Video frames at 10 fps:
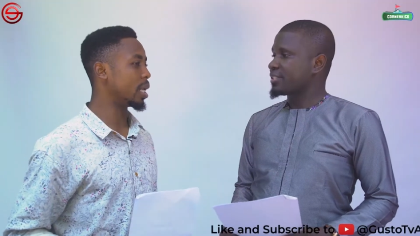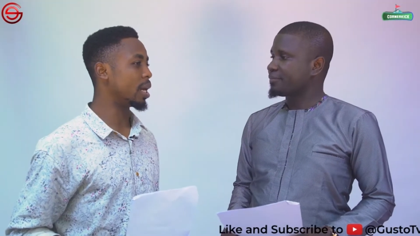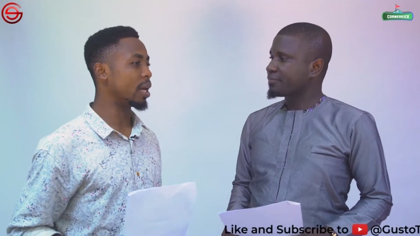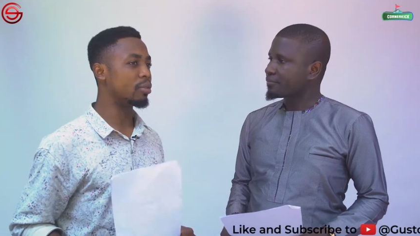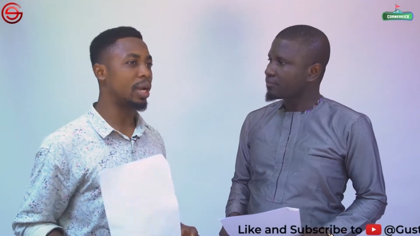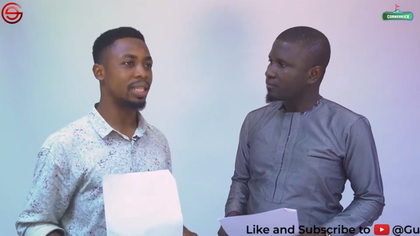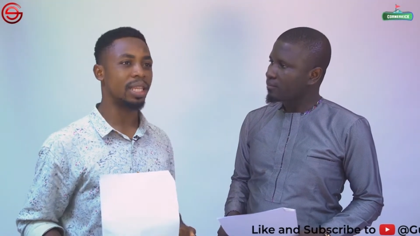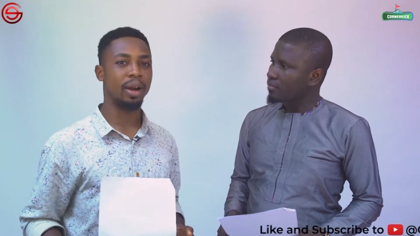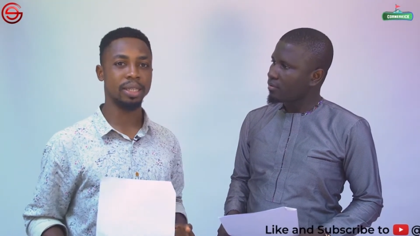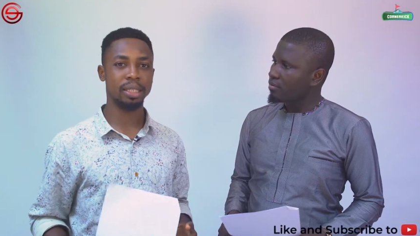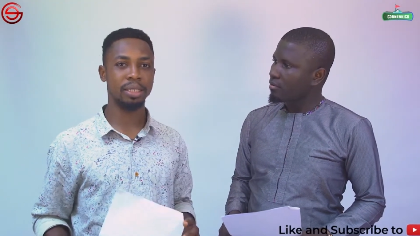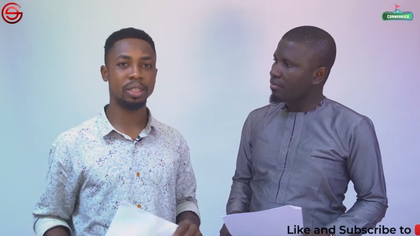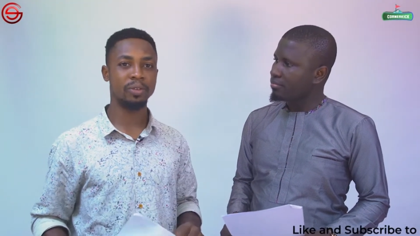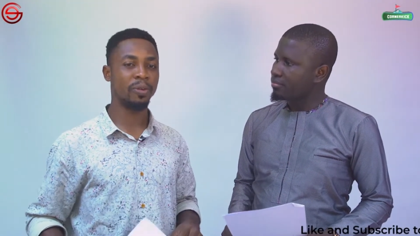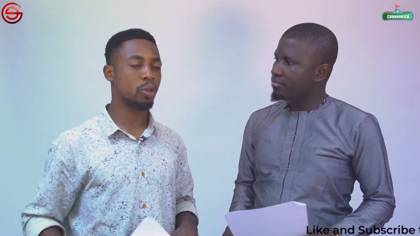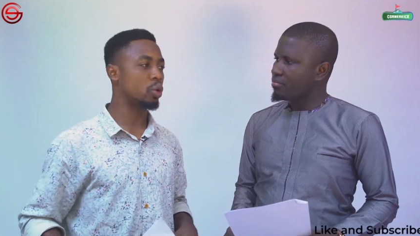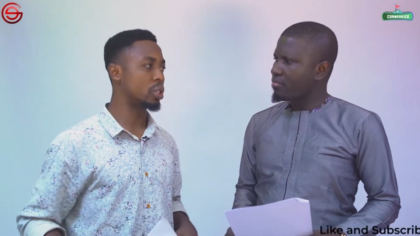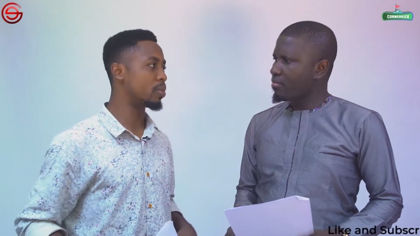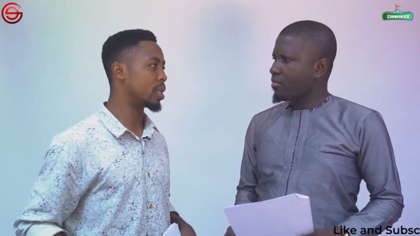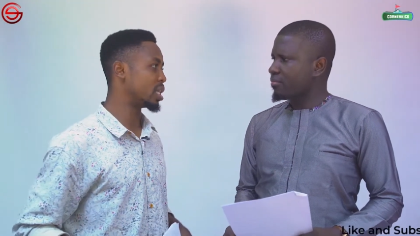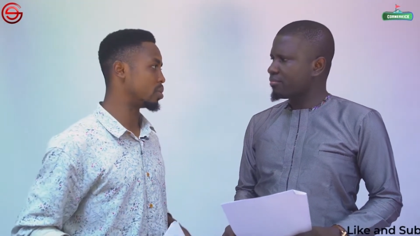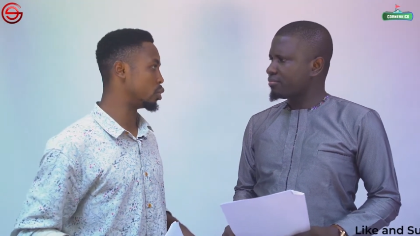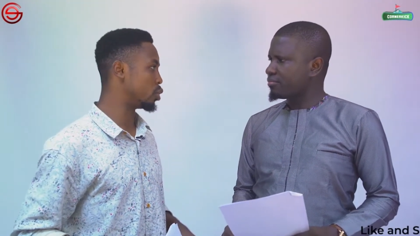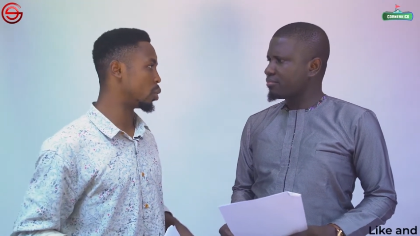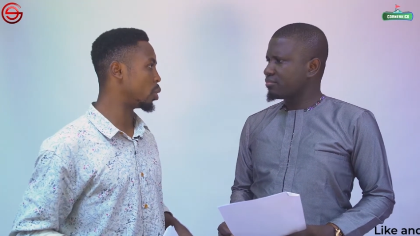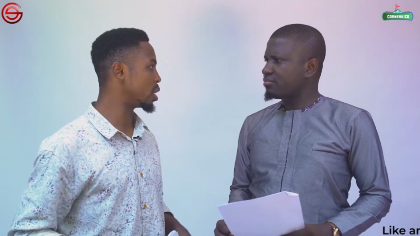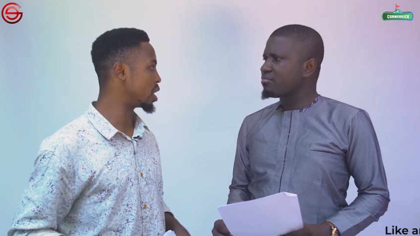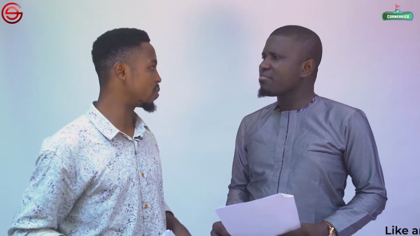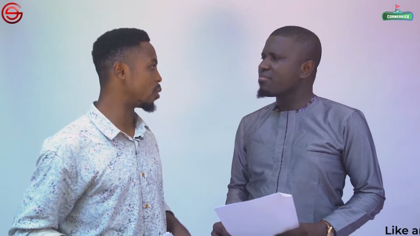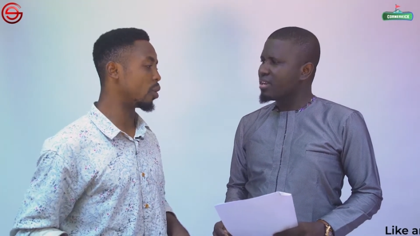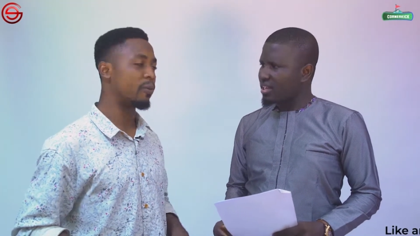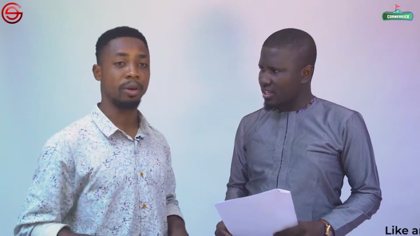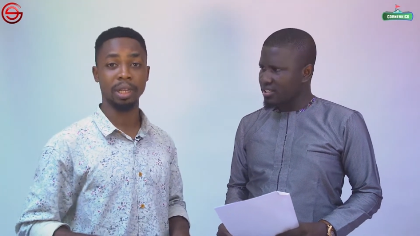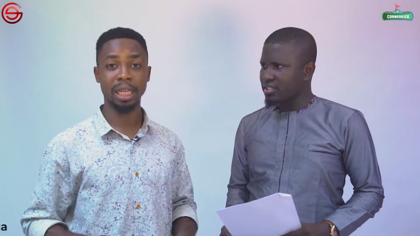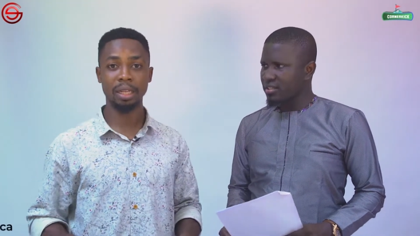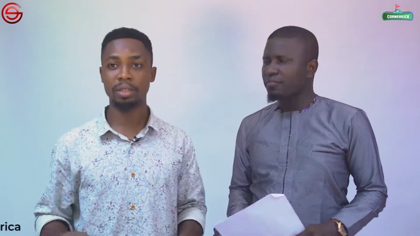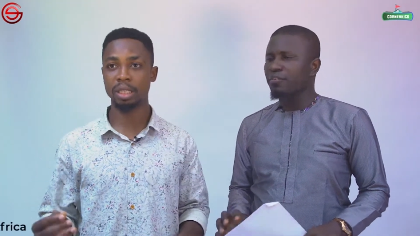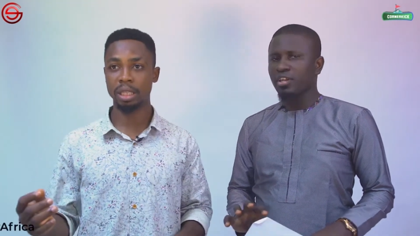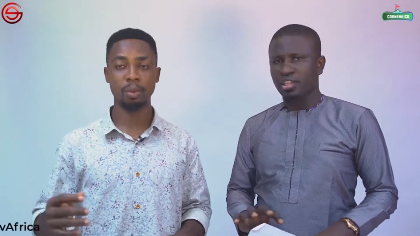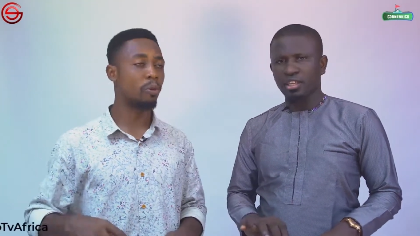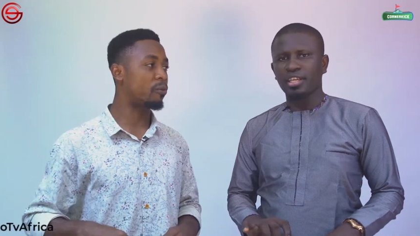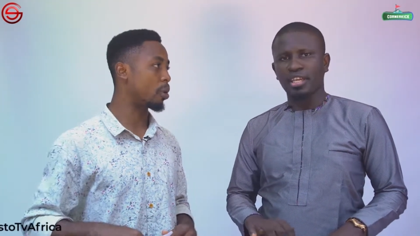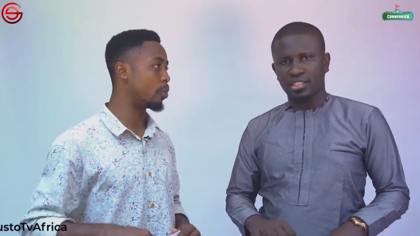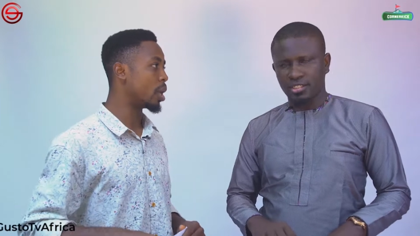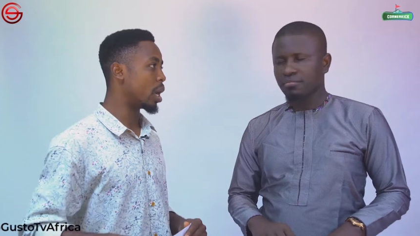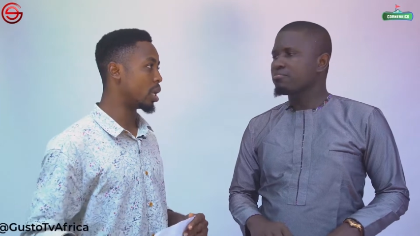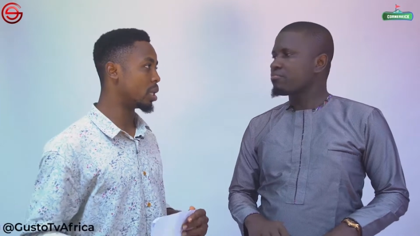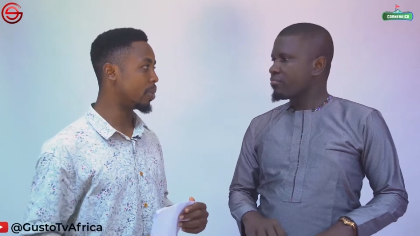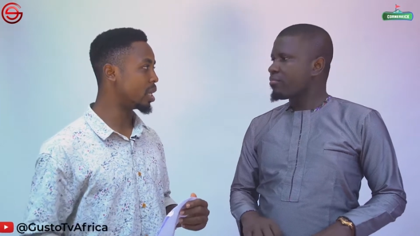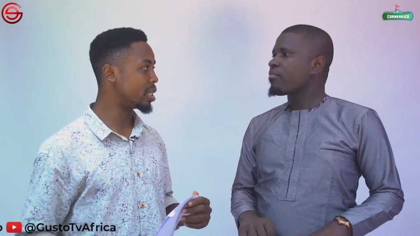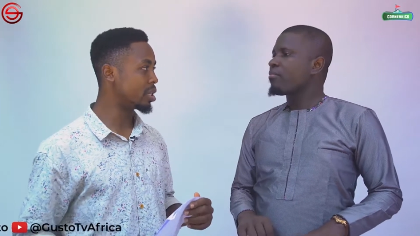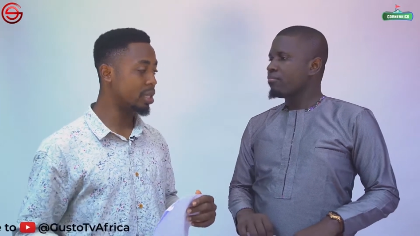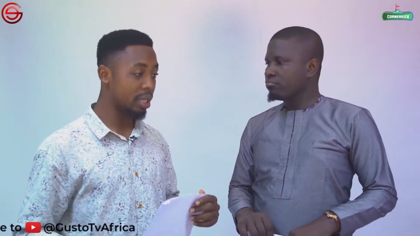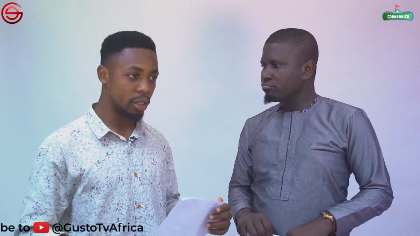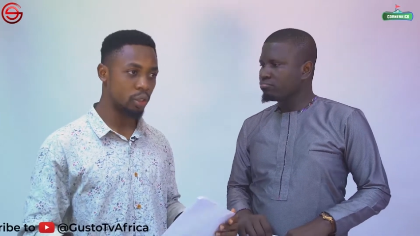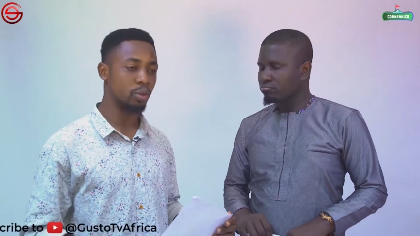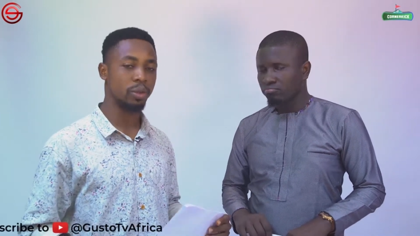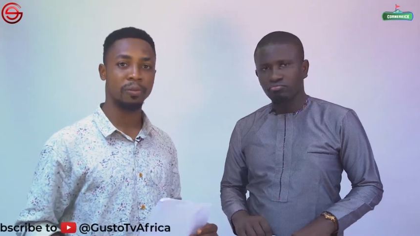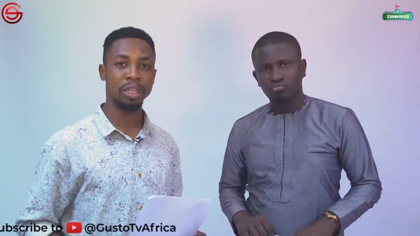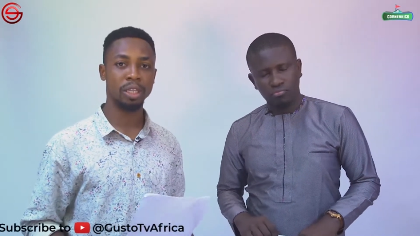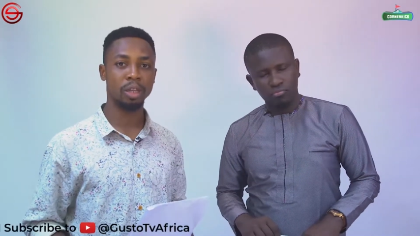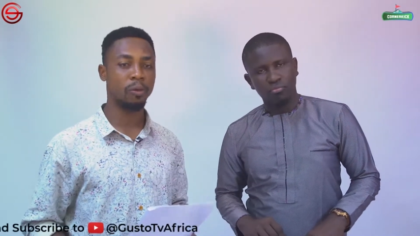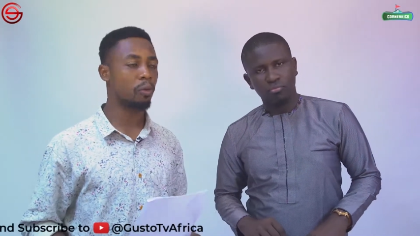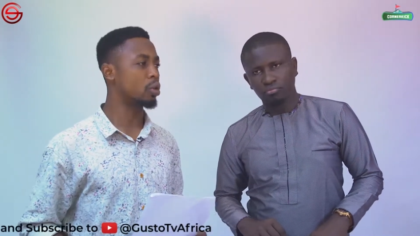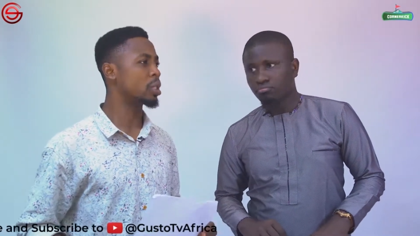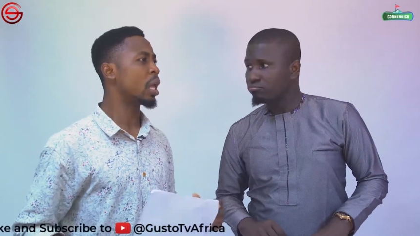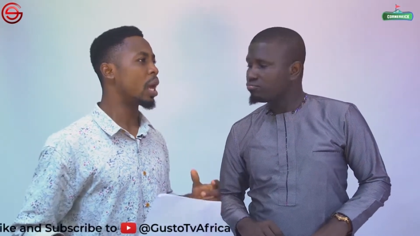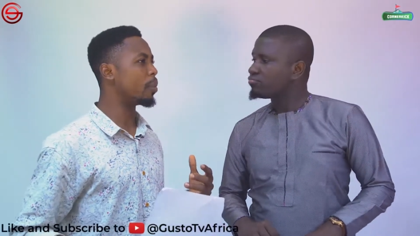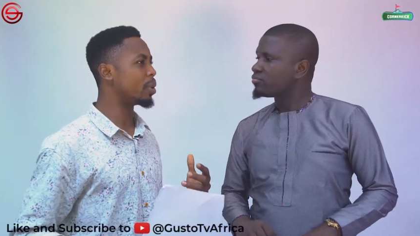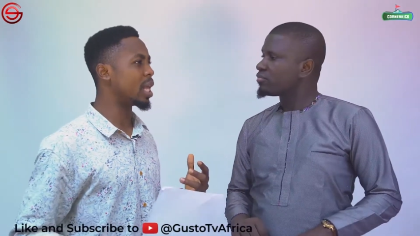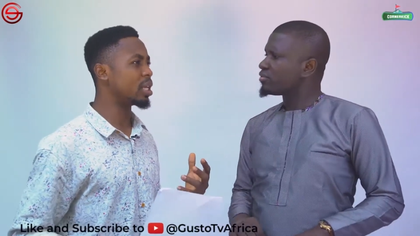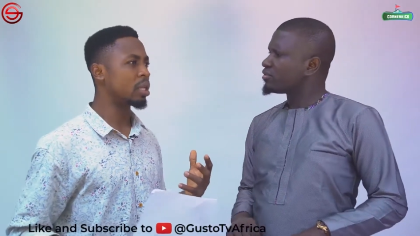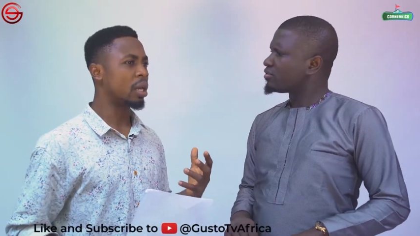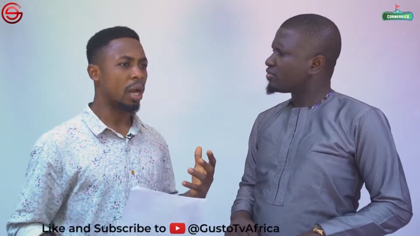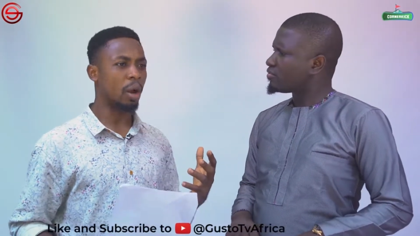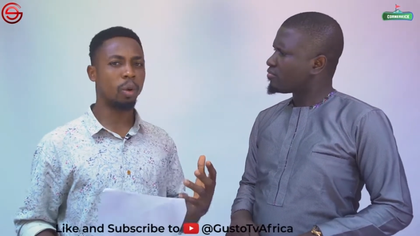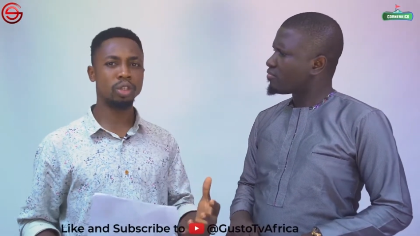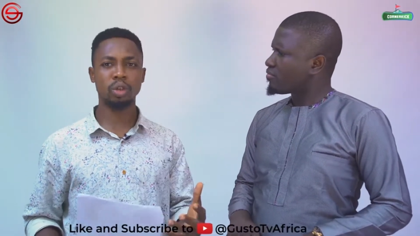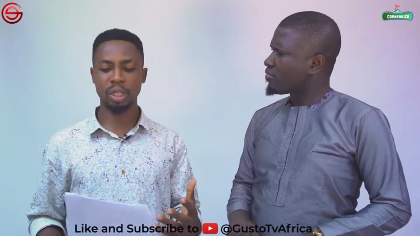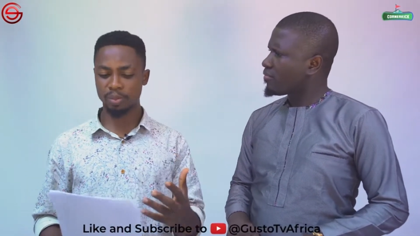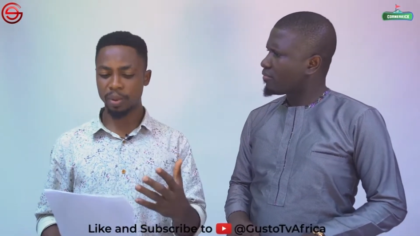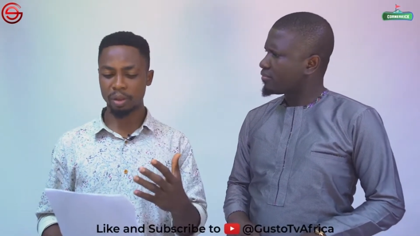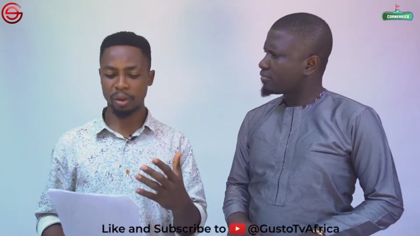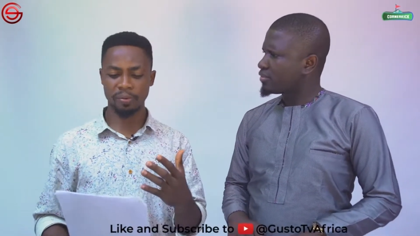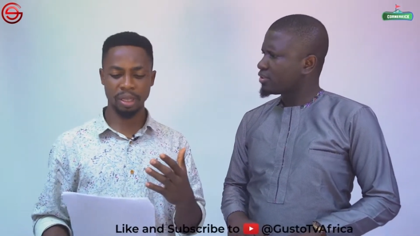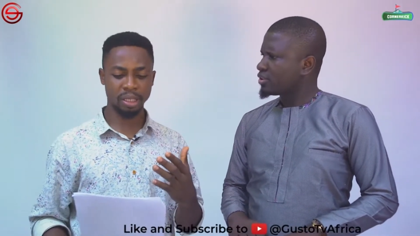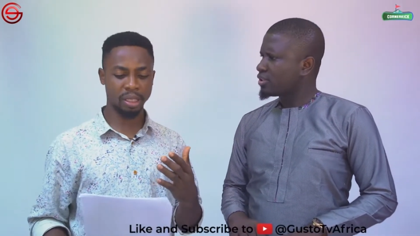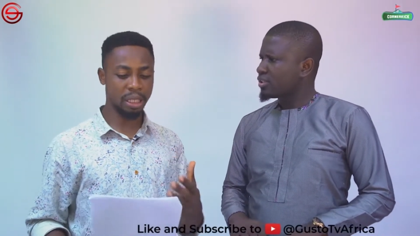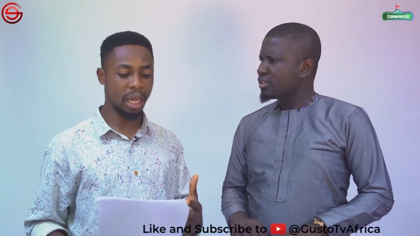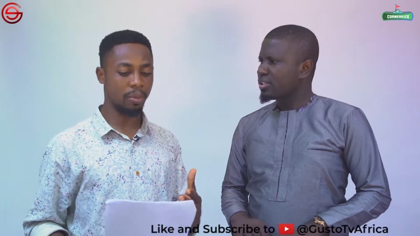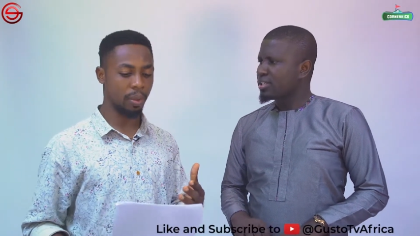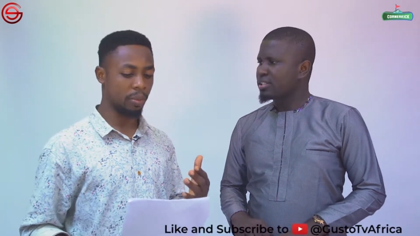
Speaker 1: And uh, right now, as it is, Victor Osimhen has been doing wonders for, yes. for Lille since he moved from uh, the Belgian league mm -hmm. to mm-hmm. the French league, of course. Uh, but then, uh, what do you expect of this game? I